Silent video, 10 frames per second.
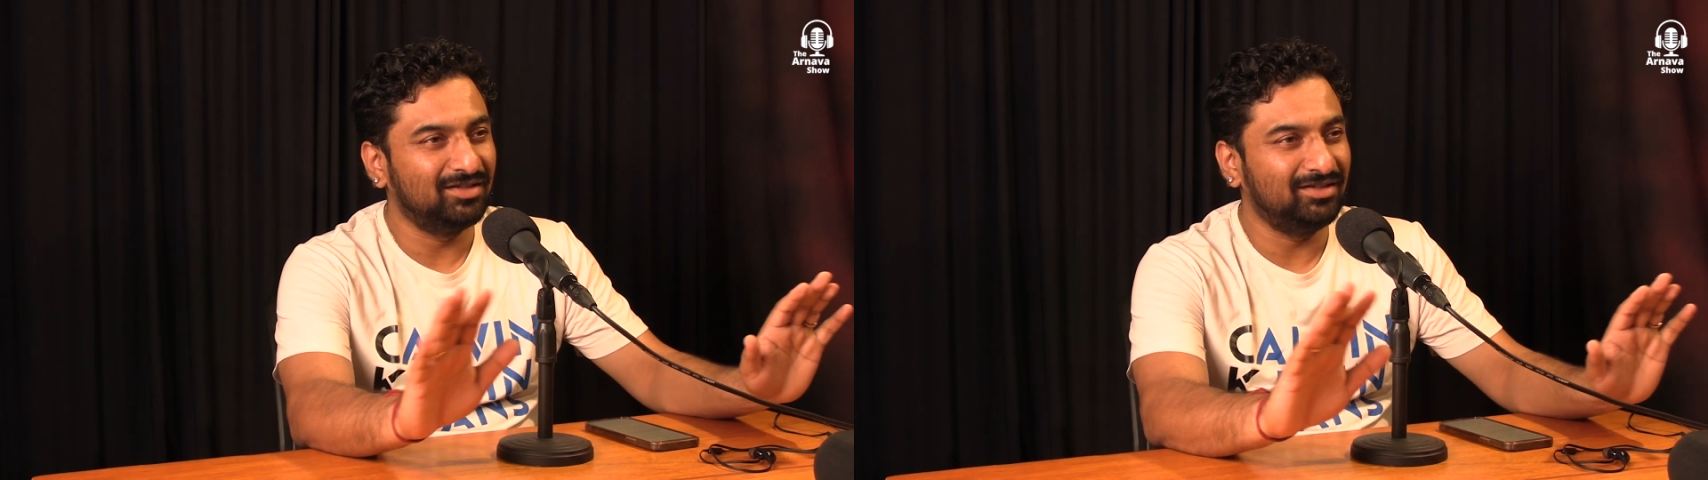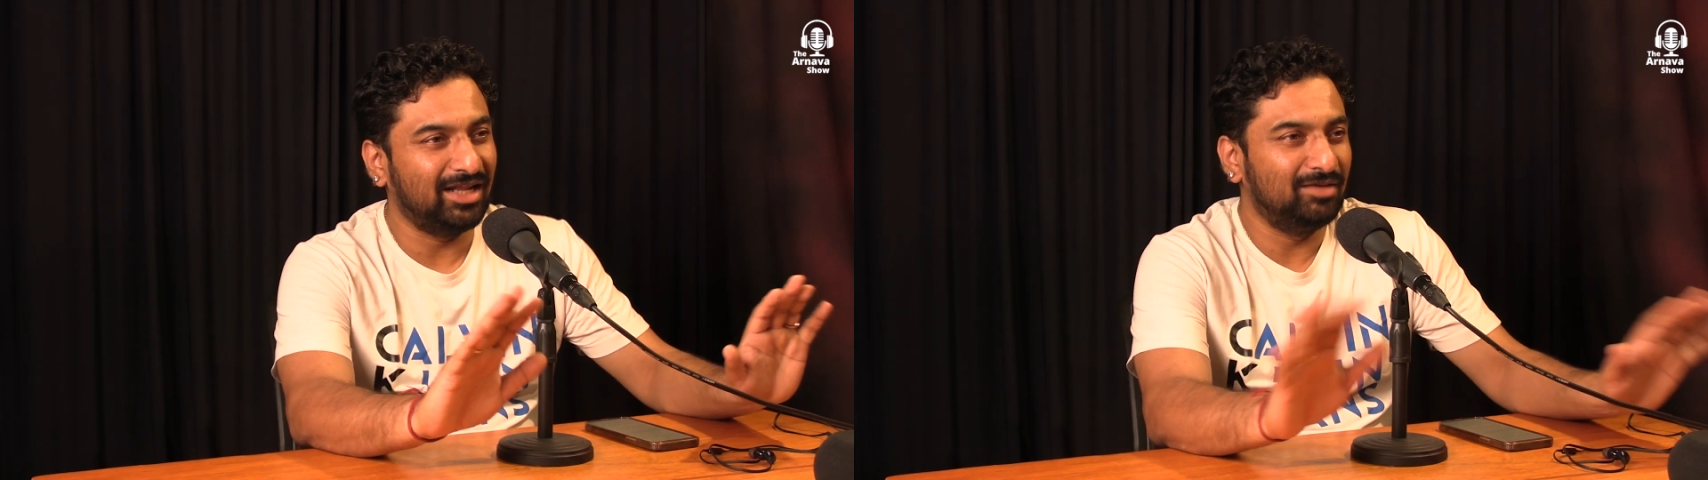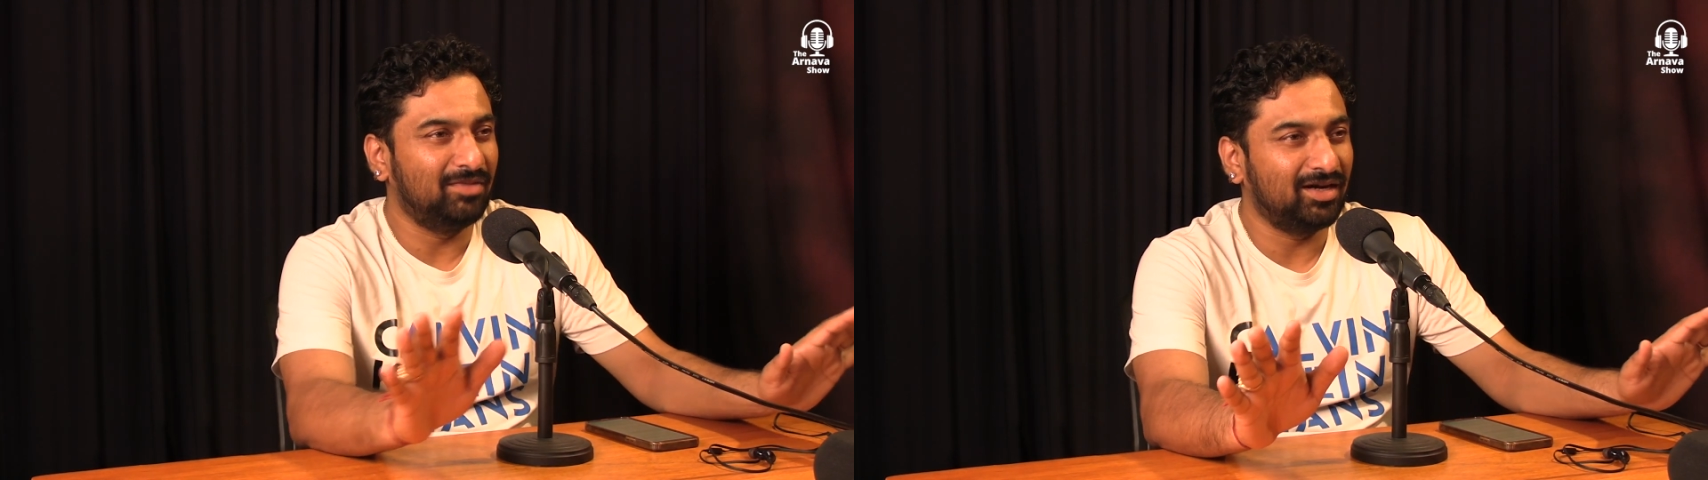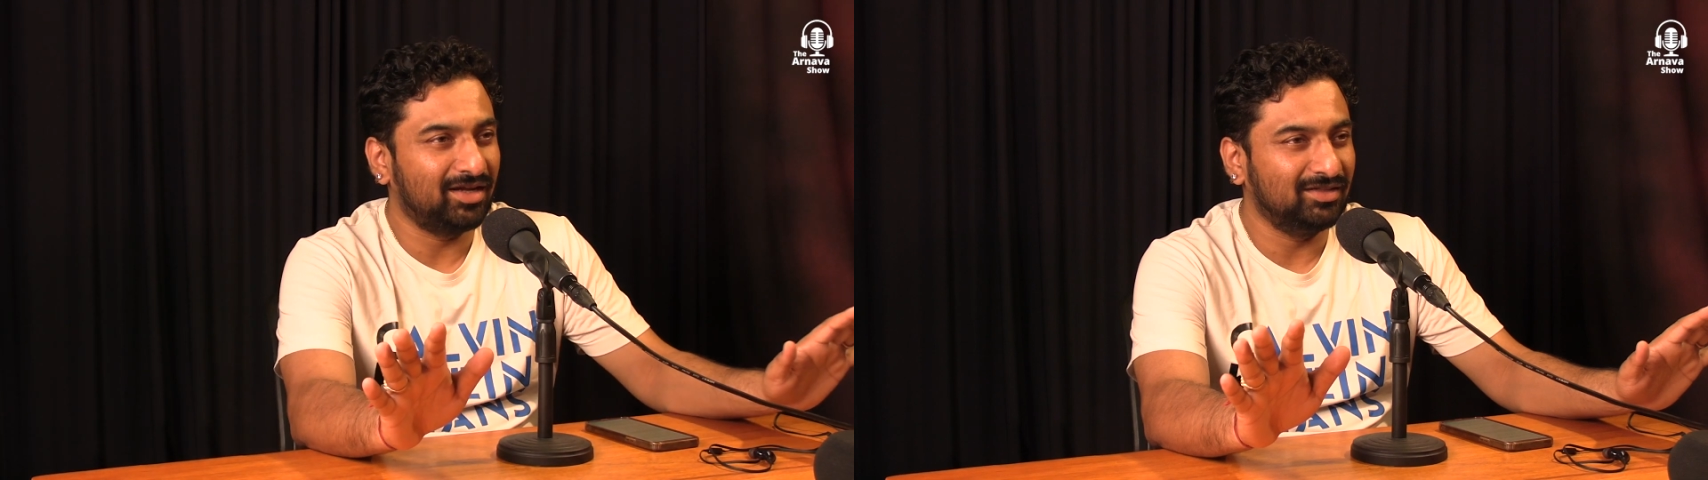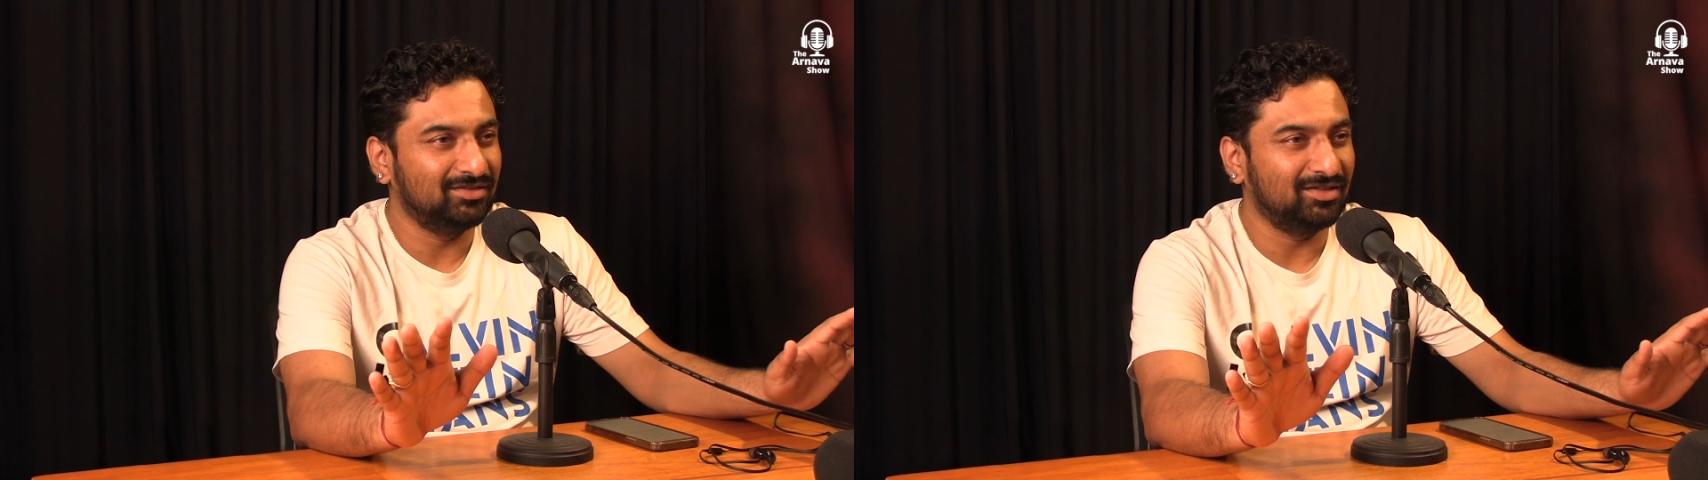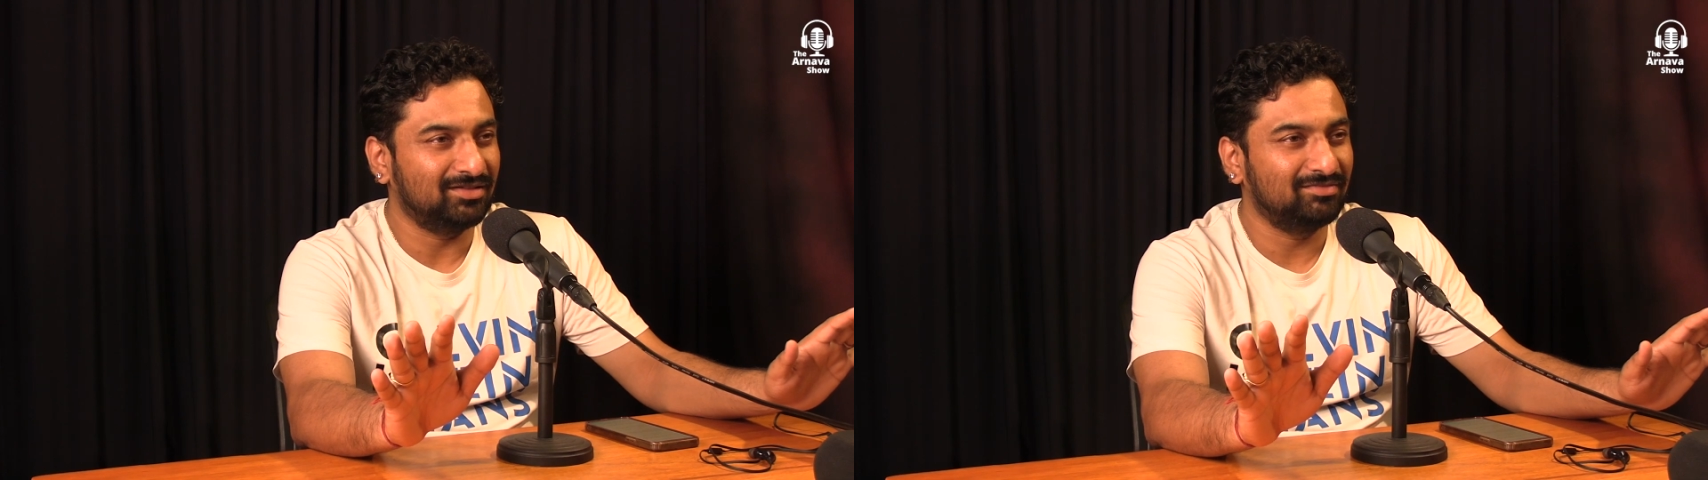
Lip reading: a 10 mark answer.